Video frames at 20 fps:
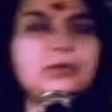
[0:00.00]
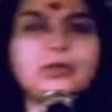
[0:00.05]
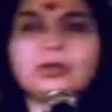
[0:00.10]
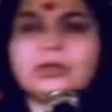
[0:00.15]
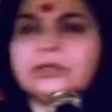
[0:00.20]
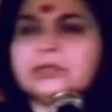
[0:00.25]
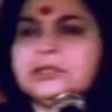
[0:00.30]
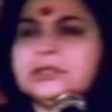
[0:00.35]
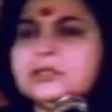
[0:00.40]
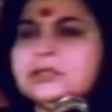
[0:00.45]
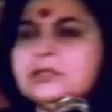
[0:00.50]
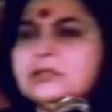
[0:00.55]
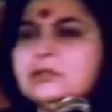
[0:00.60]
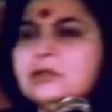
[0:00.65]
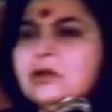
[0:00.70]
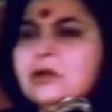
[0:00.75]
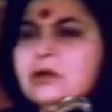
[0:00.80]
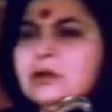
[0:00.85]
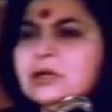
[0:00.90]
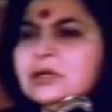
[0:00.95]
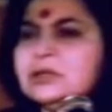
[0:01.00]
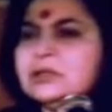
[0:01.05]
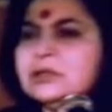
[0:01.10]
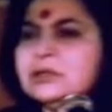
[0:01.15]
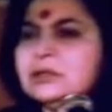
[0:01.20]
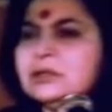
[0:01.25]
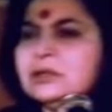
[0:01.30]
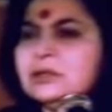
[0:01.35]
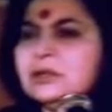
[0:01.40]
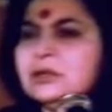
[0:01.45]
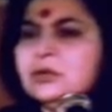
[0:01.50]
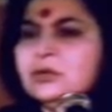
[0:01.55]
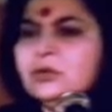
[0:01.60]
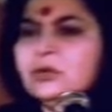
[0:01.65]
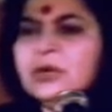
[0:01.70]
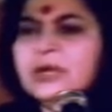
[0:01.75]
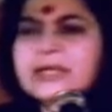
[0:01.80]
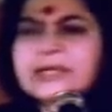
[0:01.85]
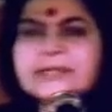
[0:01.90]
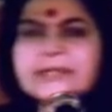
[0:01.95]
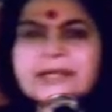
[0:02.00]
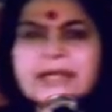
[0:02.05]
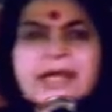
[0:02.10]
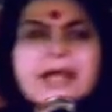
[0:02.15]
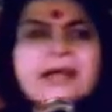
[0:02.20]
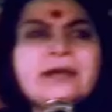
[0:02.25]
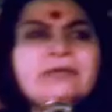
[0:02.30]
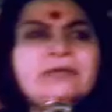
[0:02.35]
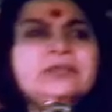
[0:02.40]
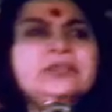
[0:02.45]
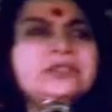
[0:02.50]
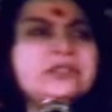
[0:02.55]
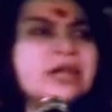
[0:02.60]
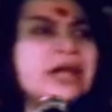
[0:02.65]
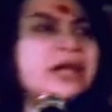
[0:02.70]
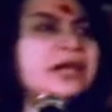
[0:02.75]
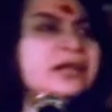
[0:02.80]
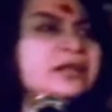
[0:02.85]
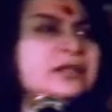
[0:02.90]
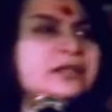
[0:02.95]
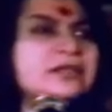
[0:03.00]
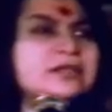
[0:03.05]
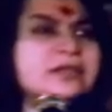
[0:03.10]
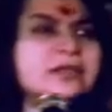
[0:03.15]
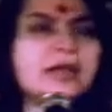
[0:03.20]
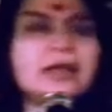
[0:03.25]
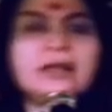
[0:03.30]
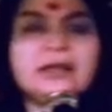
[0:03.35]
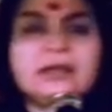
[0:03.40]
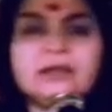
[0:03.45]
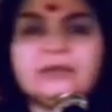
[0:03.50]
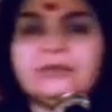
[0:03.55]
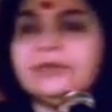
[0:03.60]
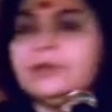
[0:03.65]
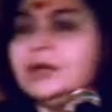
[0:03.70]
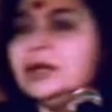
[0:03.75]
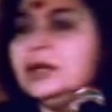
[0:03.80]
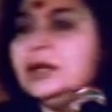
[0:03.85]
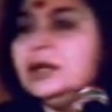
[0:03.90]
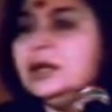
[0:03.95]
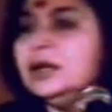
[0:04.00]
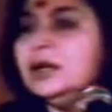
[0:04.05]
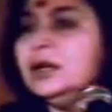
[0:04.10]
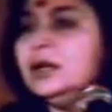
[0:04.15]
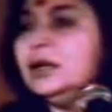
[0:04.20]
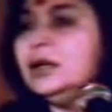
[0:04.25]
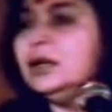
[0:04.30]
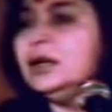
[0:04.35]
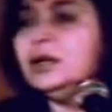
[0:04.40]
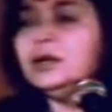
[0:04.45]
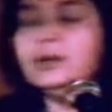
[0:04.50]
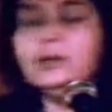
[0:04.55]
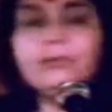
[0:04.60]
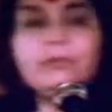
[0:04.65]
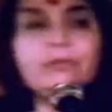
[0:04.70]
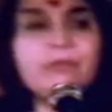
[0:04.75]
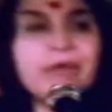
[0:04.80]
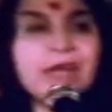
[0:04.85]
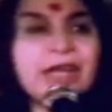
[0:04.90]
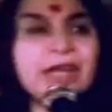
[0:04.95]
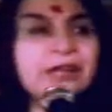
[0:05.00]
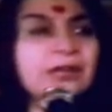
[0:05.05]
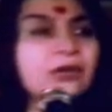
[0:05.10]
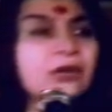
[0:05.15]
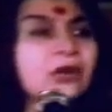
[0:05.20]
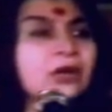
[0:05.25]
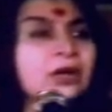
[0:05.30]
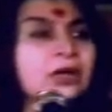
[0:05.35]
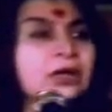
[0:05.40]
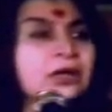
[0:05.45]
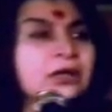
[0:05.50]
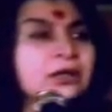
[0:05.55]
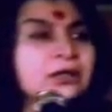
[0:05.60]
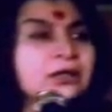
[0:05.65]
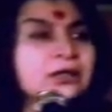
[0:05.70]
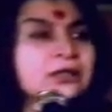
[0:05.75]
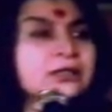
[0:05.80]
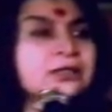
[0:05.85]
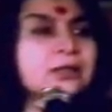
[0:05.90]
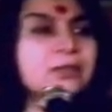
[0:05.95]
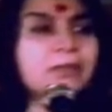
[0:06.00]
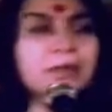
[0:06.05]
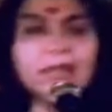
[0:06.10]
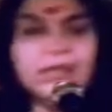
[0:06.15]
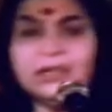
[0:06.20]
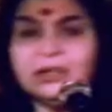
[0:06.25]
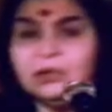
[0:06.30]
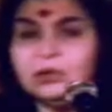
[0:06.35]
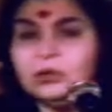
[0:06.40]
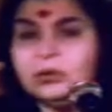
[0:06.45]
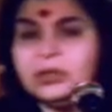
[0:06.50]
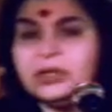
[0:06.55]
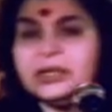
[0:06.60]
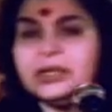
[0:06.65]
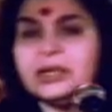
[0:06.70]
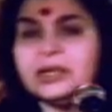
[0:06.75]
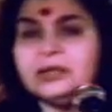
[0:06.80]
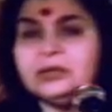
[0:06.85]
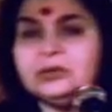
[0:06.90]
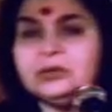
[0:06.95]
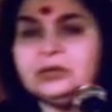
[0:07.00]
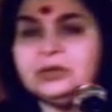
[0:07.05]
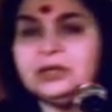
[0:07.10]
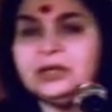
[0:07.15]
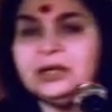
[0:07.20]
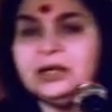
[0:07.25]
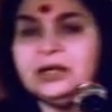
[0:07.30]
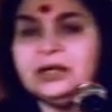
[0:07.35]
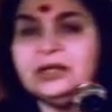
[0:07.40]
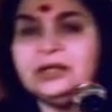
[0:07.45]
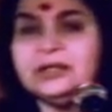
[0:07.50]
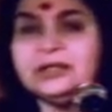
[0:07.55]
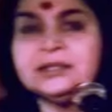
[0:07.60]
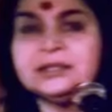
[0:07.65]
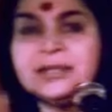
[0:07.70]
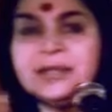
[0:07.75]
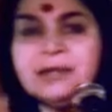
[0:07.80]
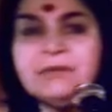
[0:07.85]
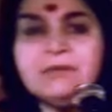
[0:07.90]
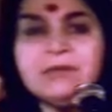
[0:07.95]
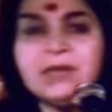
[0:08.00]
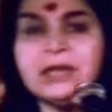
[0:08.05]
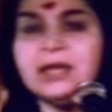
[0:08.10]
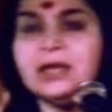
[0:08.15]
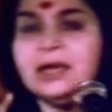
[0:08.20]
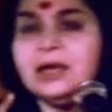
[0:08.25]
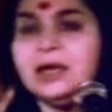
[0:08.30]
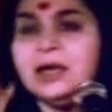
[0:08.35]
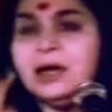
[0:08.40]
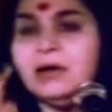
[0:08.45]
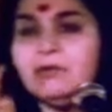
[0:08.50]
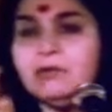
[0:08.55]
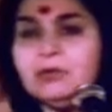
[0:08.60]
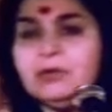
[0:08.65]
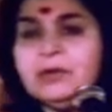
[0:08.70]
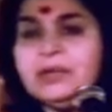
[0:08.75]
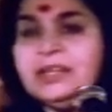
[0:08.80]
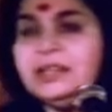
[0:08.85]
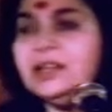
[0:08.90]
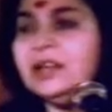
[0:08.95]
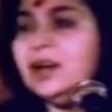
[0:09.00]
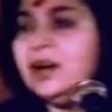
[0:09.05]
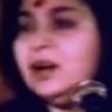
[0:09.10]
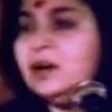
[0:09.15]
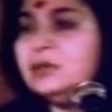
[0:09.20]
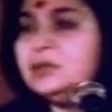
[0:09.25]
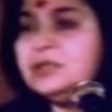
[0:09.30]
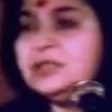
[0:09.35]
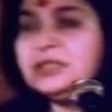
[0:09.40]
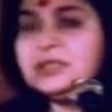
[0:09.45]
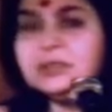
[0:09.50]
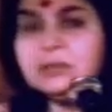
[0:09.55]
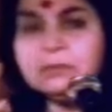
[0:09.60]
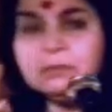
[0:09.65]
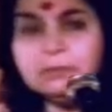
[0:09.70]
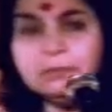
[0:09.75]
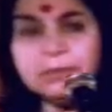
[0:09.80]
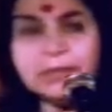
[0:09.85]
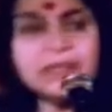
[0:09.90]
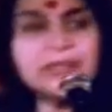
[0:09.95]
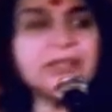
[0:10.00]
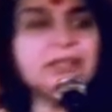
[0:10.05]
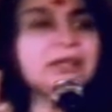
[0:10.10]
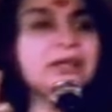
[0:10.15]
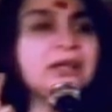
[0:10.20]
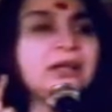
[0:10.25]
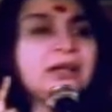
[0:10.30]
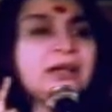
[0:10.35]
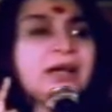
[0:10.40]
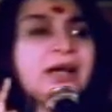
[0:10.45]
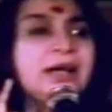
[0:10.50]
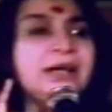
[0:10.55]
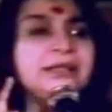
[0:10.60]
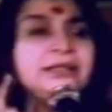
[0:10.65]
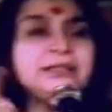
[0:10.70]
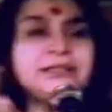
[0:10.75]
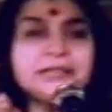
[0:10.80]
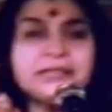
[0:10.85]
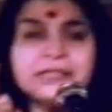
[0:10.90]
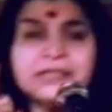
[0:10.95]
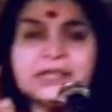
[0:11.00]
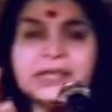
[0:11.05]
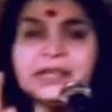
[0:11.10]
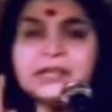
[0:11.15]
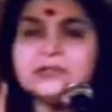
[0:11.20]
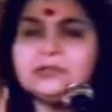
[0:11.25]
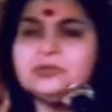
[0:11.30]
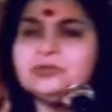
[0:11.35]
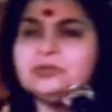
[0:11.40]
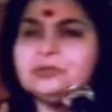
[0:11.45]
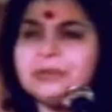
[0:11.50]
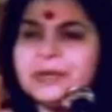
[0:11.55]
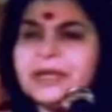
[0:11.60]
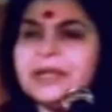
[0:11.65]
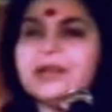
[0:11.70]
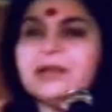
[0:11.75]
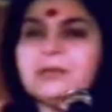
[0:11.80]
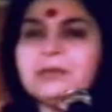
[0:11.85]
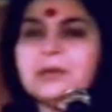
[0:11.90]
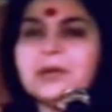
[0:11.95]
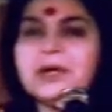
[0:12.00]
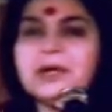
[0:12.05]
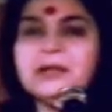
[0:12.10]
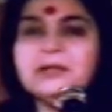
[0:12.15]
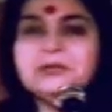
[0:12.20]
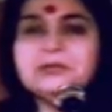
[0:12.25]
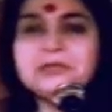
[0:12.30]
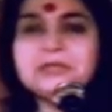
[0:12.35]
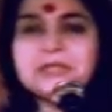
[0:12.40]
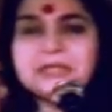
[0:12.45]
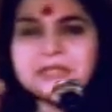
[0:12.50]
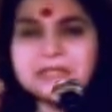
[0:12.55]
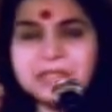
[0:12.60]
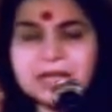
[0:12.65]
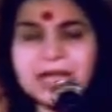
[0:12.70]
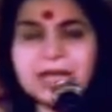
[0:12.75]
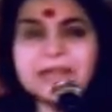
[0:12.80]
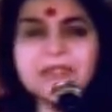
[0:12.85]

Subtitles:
Because she's the strongest. Who else can withstand this kind of weight on her? It's the mother. In the same way, a woman in the house is the mother, and she has to bear up. You see, it's